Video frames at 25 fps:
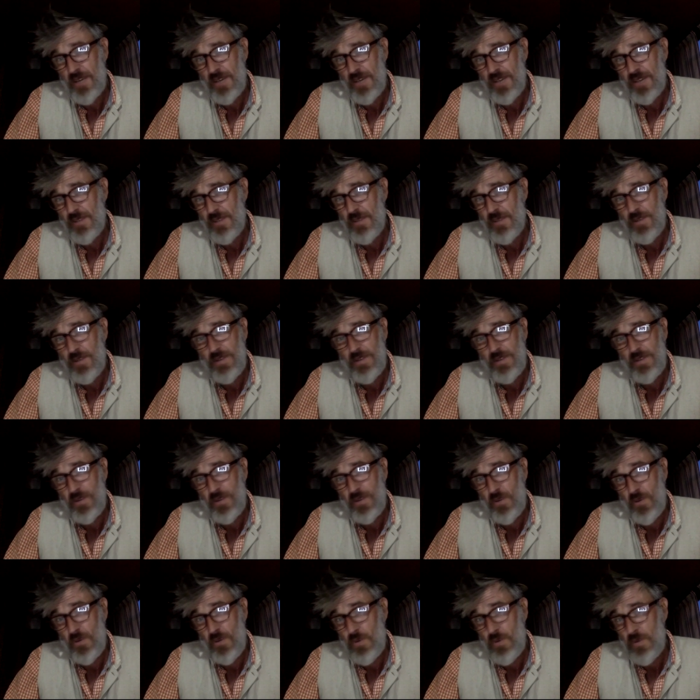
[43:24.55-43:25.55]
is where it's
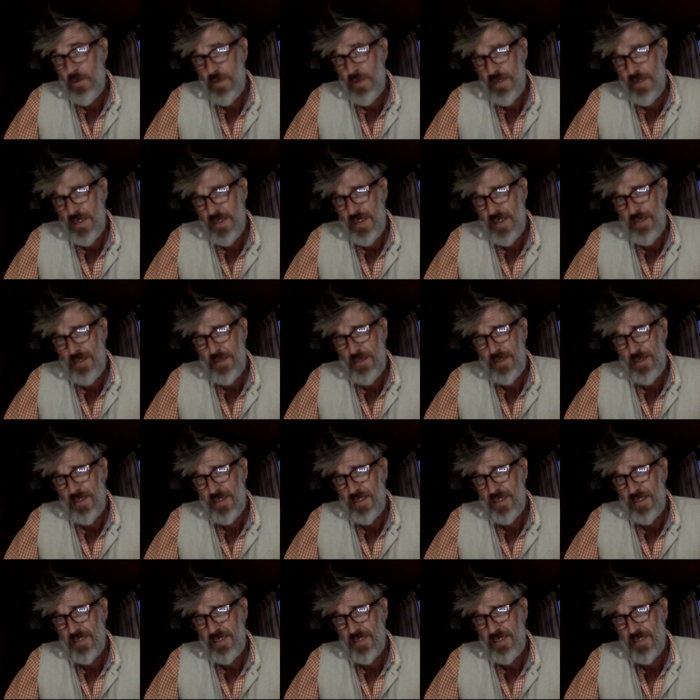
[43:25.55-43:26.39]
all been happening.